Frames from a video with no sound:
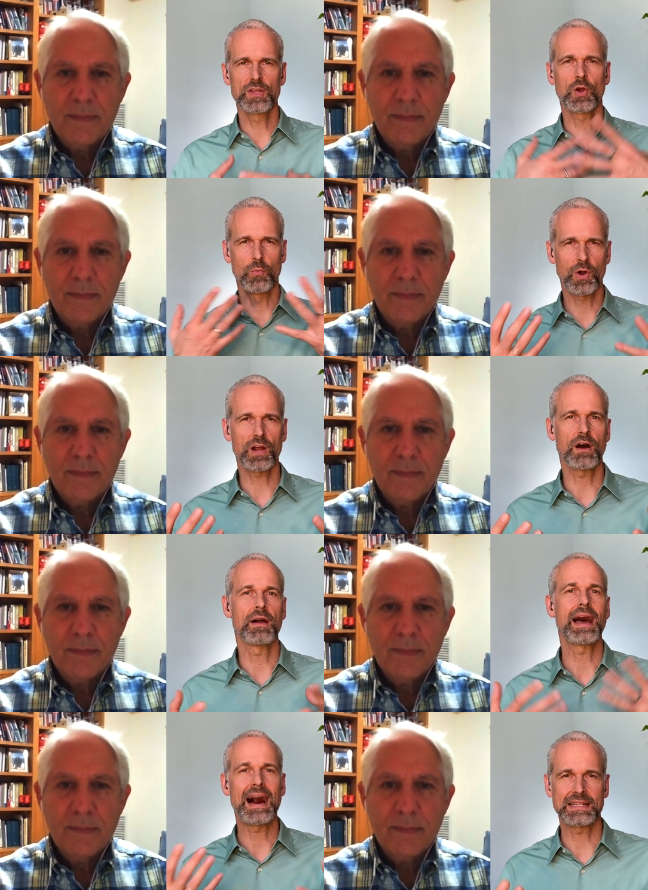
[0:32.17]
Speaker 1: your work on
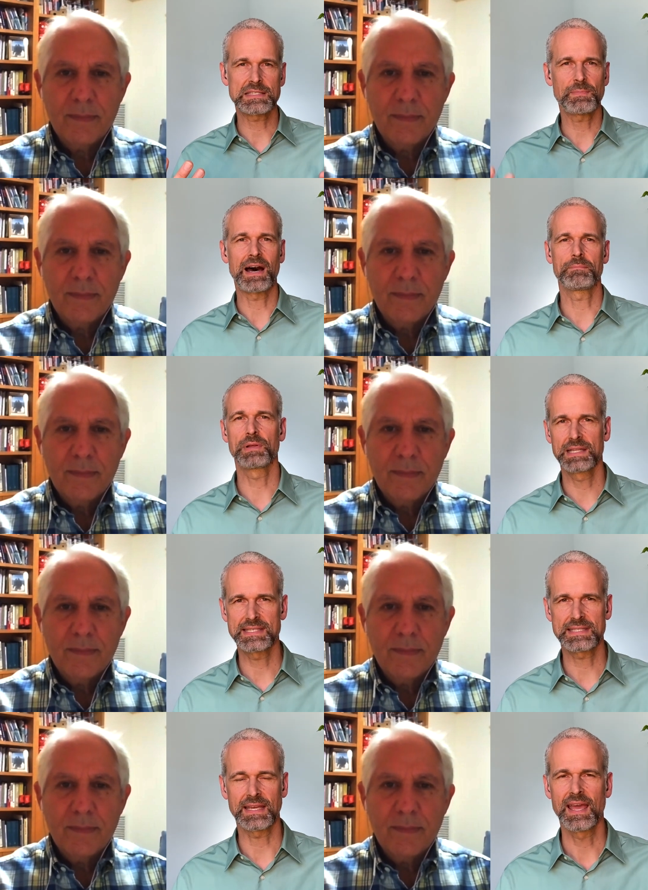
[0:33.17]
hotspot
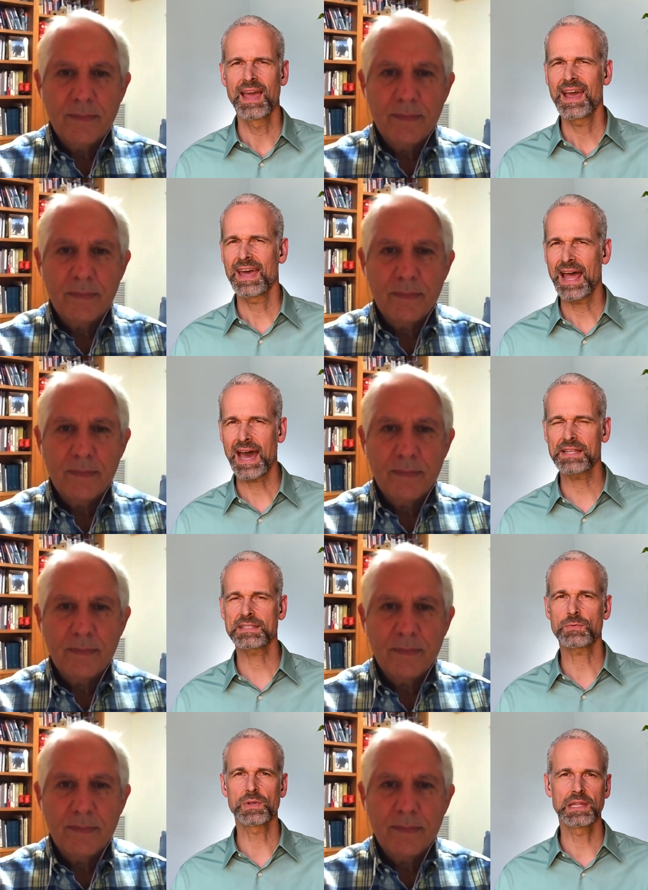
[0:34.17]
policing and how does
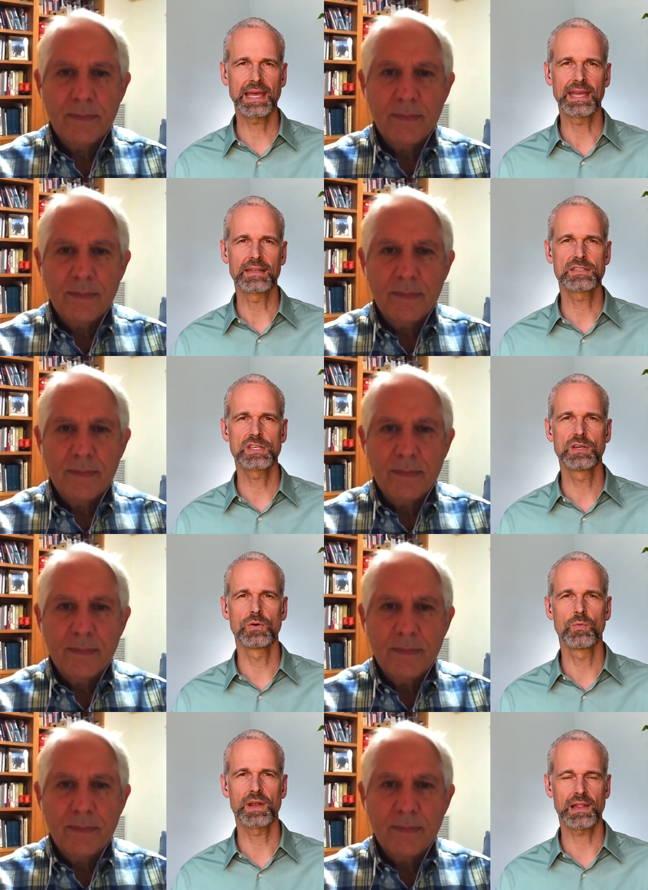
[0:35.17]
it relate to
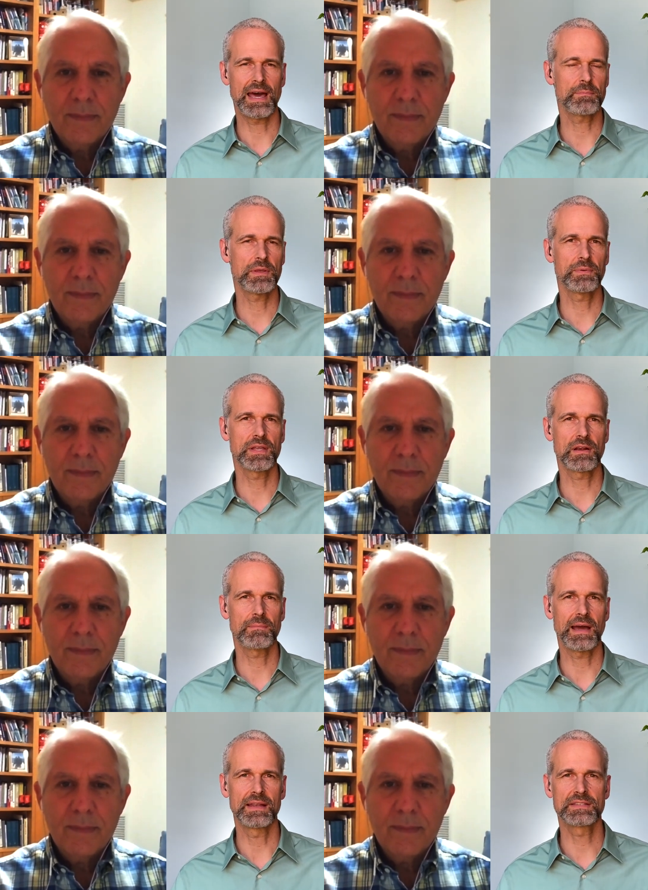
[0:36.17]
what a lot of people hear
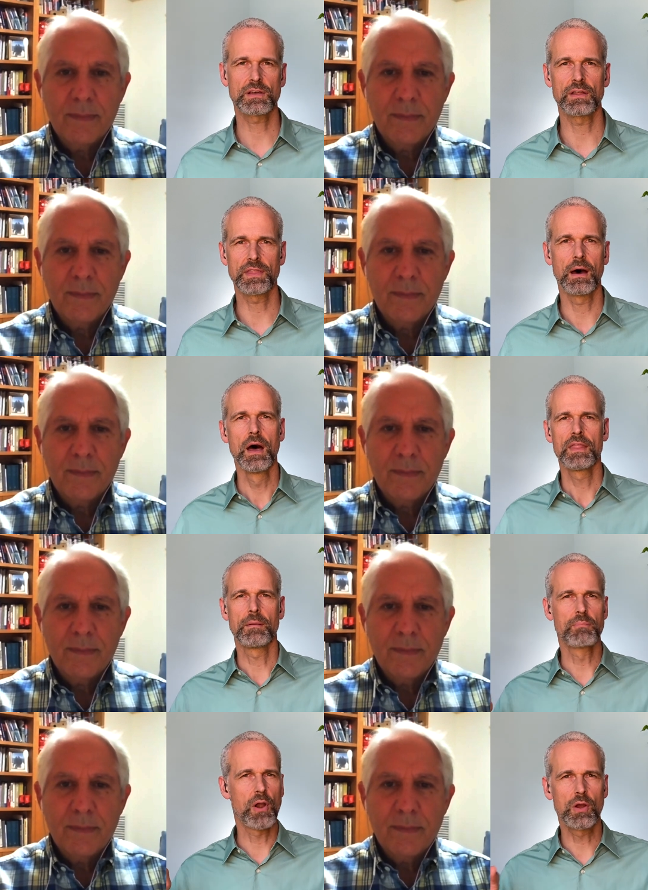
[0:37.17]
about is called the
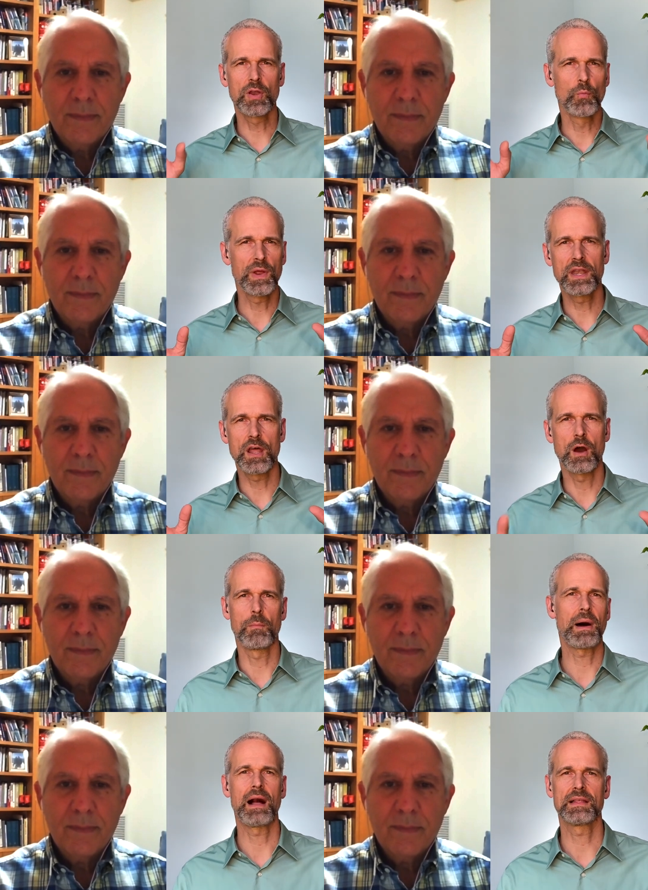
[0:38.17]
broken window
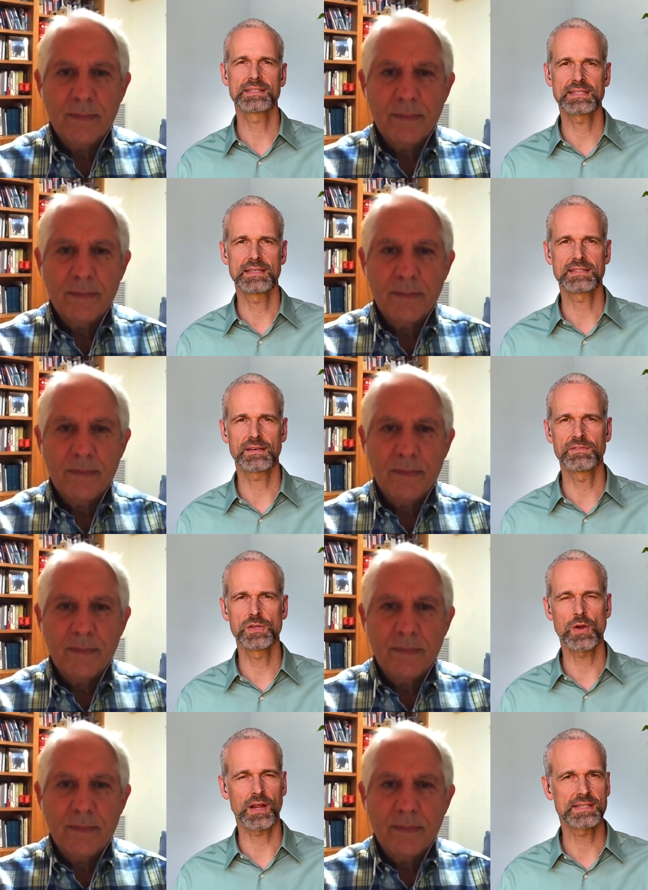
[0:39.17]
policies of New
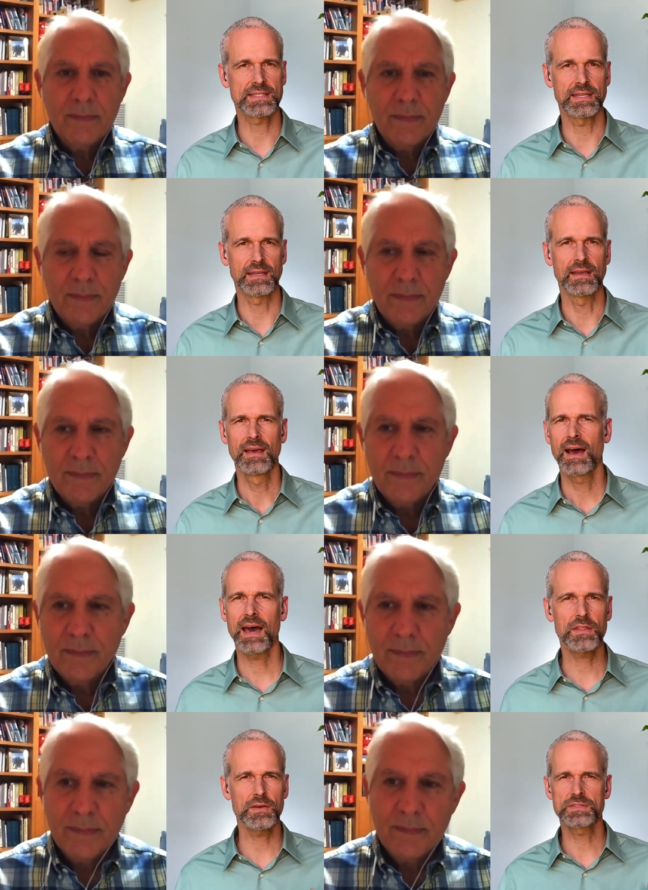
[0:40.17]
York City. How
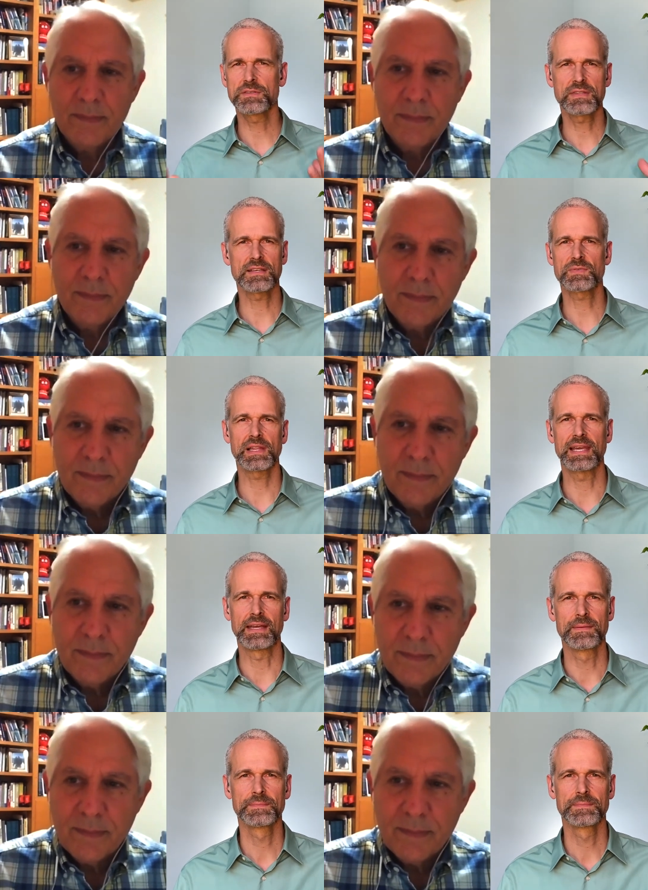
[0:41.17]
do those two things relate?